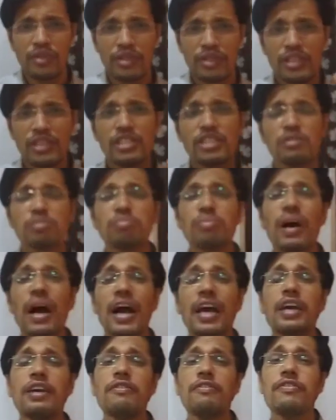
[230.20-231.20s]
These
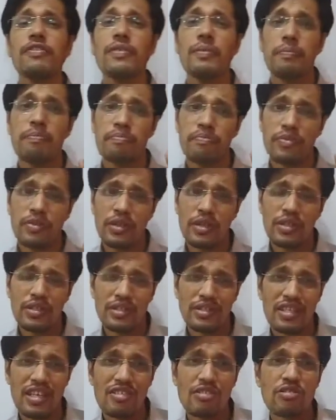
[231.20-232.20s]
5
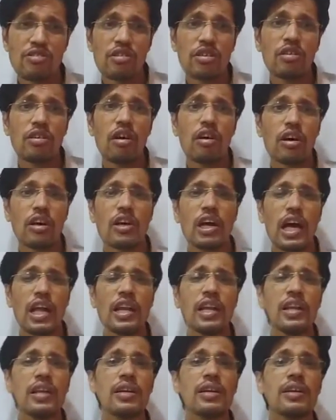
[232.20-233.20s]
sensory
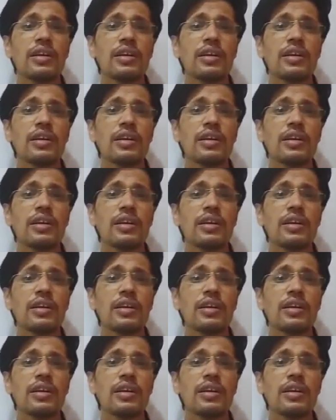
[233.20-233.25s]
organ